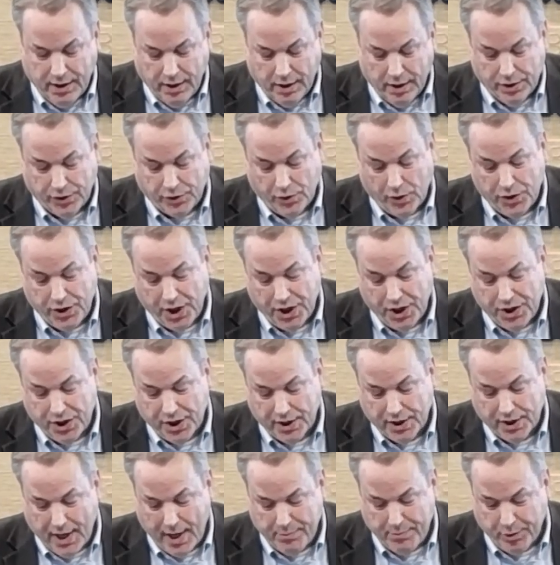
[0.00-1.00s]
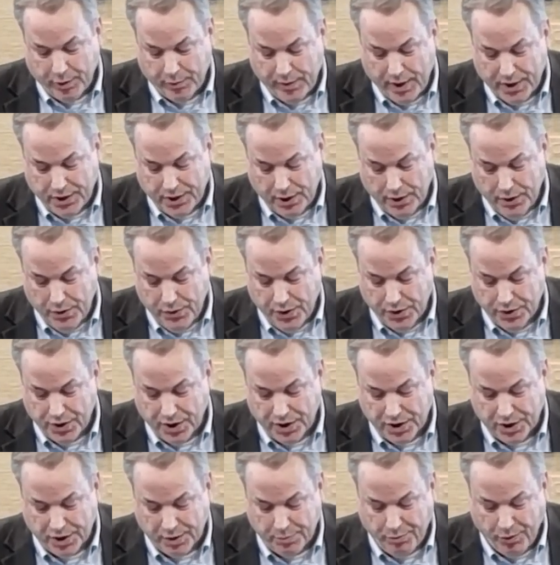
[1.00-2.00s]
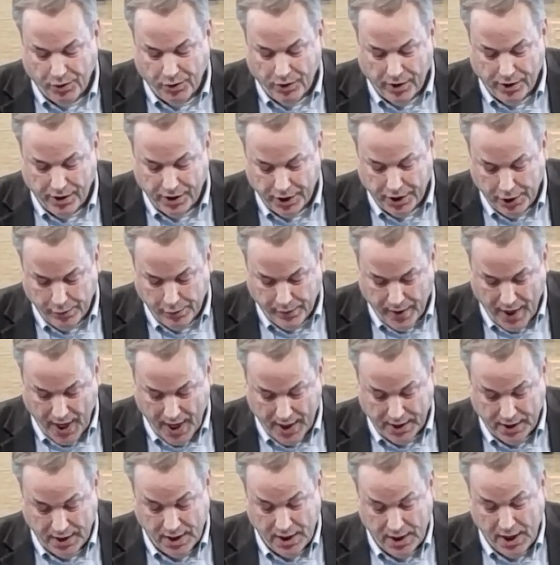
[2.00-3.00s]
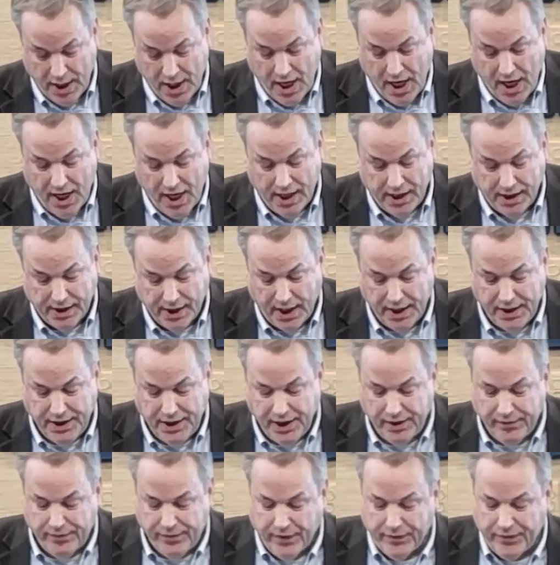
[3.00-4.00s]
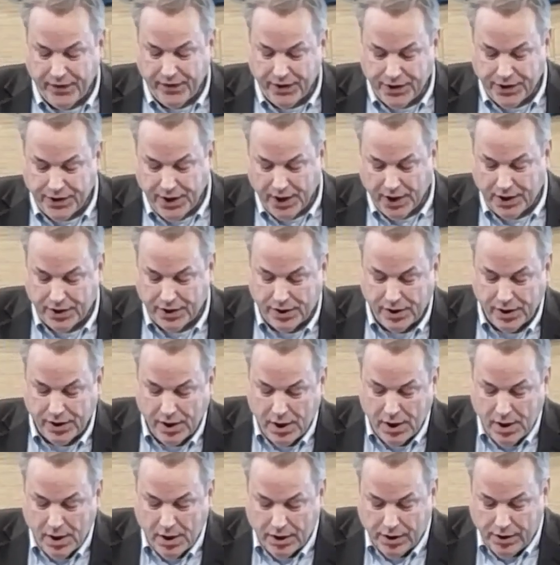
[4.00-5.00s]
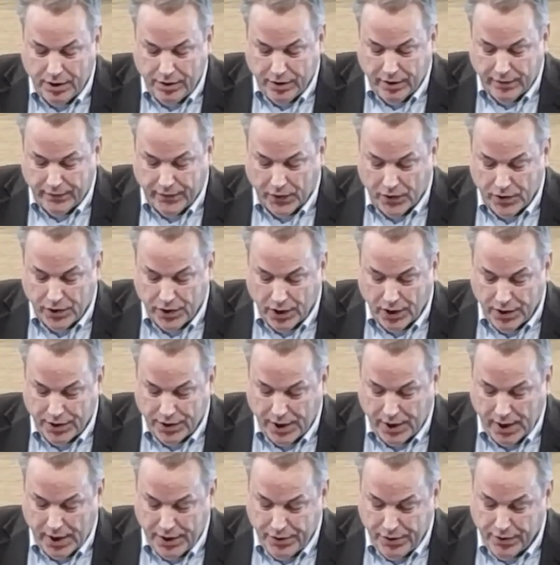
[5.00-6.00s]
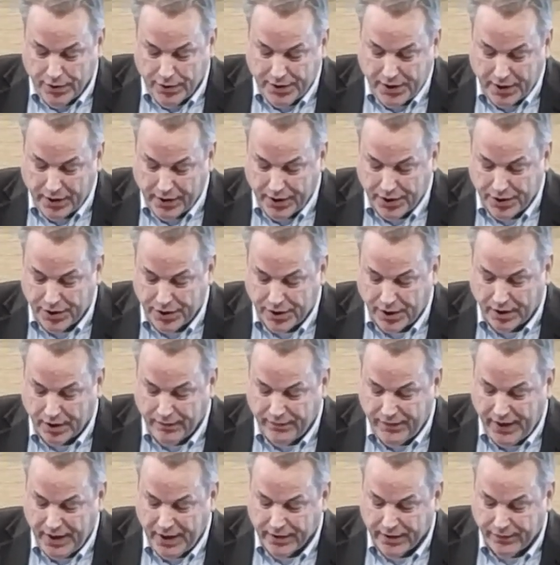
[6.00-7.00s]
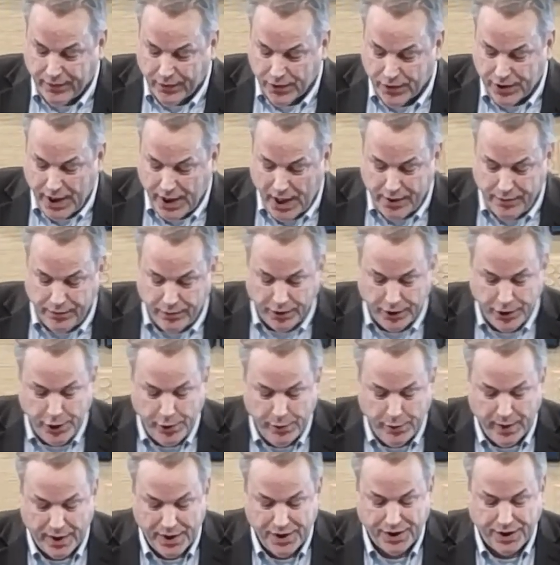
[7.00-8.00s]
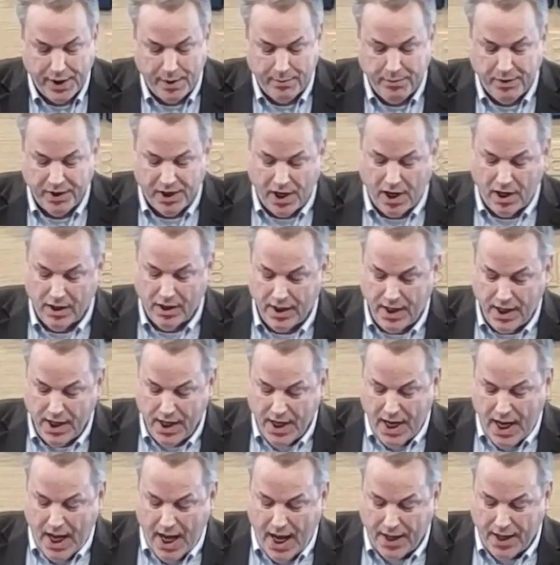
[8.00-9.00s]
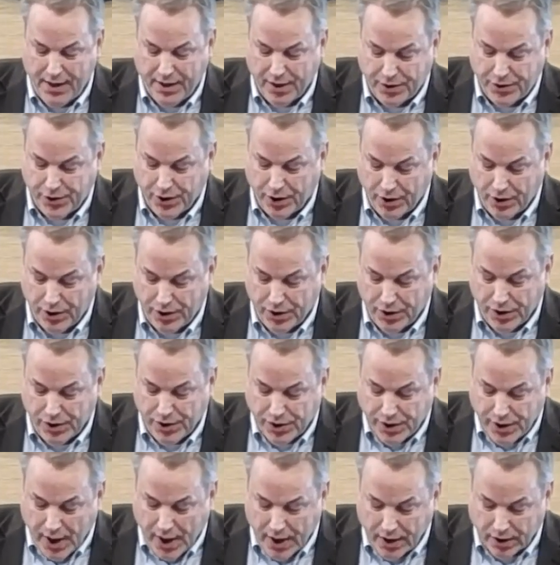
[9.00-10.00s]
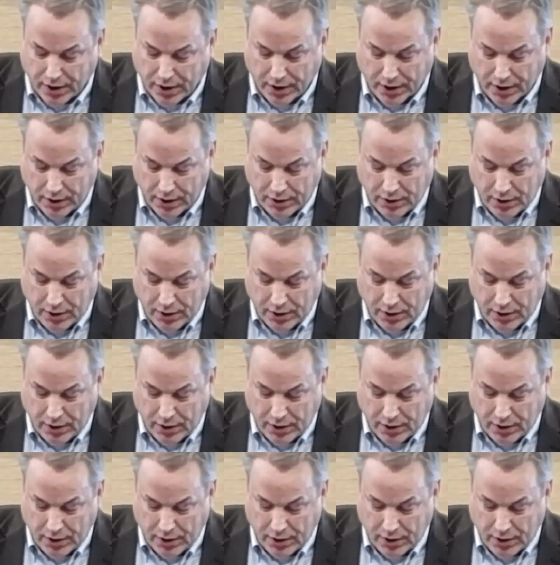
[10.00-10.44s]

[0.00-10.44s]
Association adopted resolutions in support of the UN. And in 1956, the Universalists and Unitarians convened the first annual UN seminar at the Church Center.